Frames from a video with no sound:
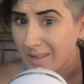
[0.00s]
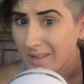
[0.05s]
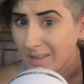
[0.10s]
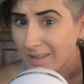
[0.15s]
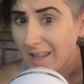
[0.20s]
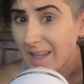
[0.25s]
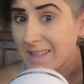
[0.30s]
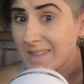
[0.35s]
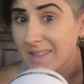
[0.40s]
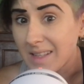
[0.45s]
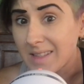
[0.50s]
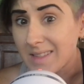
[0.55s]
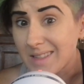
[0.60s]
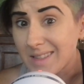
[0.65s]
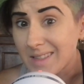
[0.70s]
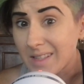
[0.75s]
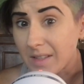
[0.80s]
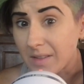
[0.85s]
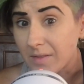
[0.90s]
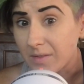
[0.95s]
less
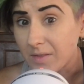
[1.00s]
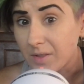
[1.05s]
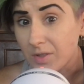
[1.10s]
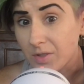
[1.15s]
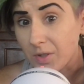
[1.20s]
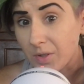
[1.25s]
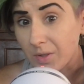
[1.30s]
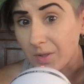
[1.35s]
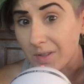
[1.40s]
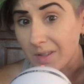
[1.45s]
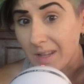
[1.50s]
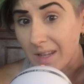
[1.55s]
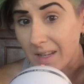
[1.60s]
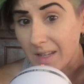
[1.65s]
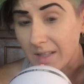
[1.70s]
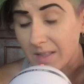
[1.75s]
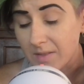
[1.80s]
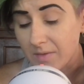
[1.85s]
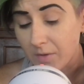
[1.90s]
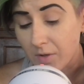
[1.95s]
sensitive to certain
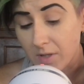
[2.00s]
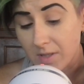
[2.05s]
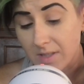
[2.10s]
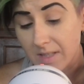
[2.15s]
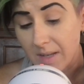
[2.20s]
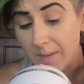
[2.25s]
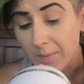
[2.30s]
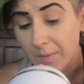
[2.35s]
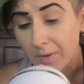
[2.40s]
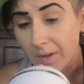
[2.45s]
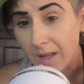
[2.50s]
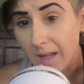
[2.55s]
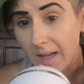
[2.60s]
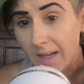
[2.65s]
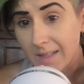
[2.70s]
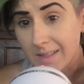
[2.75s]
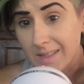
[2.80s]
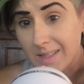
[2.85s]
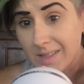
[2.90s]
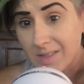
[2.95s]
things. For example,
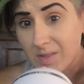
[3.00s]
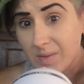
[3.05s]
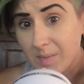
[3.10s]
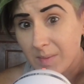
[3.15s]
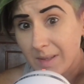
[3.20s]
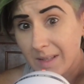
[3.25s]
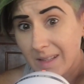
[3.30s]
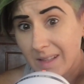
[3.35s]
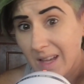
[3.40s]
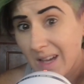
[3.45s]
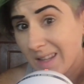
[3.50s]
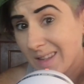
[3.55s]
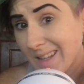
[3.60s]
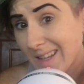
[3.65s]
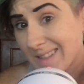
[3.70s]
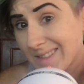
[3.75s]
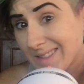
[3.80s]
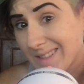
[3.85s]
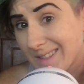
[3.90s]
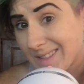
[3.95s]
I tend to be a lot
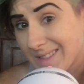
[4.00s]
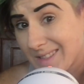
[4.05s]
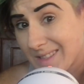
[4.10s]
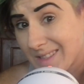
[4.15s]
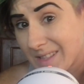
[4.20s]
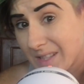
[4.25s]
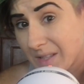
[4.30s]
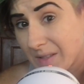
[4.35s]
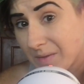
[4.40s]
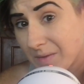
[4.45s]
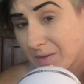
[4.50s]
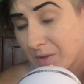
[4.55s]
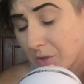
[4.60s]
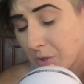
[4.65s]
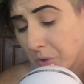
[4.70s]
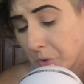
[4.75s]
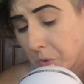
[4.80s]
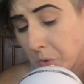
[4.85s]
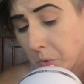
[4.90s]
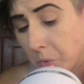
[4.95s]
less sensitive
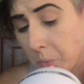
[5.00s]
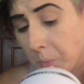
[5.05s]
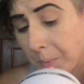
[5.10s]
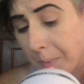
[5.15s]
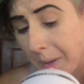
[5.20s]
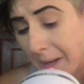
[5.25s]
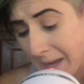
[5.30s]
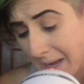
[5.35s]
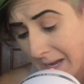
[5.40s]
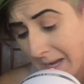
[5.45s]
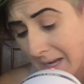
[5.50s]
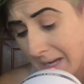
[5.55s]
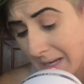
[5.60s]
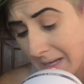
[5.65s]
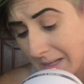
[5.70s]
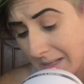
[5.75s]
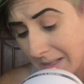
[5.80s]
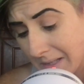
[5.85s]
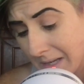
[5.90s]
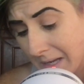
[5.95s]
to
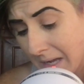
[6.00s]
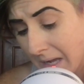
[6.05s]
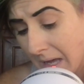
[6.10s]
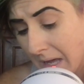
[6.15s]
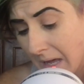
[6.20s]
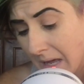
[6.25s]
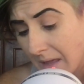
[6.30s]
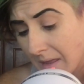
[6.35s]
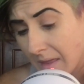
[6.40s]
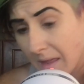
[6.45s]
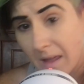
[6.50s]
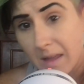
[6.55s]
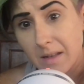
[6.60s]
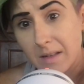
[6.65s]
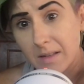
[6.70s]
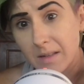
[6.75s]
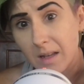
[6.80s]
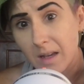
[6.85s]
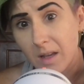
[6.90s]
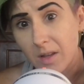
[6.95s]
pain
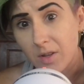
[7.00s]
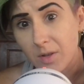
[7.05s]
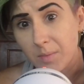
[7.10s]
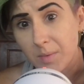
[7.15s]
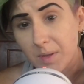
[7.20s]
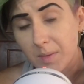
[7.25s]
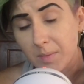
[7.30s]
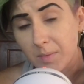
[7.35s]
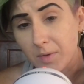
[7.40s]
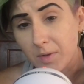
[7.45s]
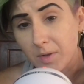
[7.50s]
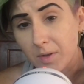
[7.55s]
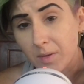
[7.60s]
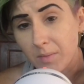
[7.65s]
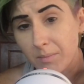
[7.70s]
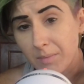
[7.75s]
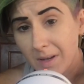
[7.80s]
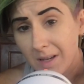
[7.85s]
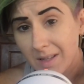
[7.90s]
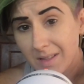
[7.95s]
than other people,
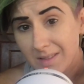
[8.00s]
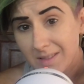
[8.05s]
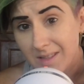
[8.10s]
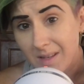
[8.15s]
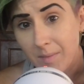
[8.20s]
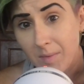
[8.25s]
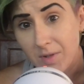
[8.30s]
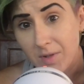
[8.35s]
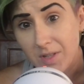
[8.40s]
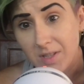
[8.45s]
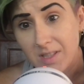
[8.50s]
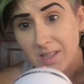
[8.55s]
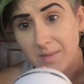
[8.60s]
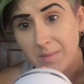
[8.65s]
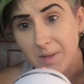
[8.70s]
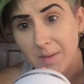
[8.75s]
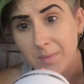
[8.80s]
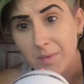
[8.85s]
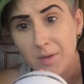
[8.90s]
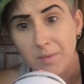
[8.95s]
but some autistic
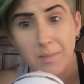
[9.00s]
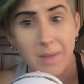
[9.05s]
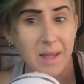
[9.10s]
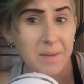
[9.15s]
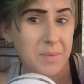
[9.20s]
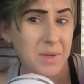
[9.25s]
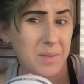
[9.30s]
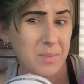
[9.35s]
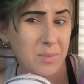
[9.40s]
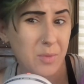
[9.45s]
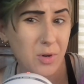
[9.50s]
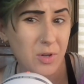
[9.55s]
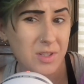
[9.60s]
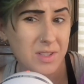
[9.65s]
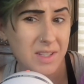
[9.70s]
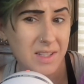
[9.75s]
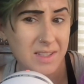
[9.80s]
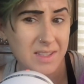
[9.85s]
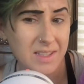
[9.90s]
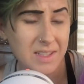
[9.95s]
people may be more
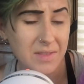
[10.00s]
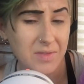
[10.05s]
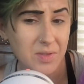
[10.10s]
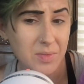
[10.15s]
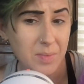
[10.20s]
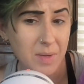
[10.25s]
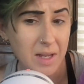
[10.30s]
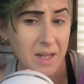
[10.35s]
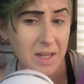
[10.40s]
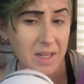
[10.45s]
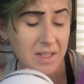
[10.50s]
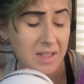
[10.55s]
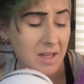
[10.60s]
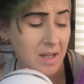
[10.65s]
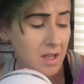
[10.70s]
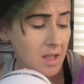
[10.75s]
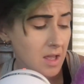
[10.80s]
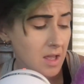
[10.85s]
sensitive to pain.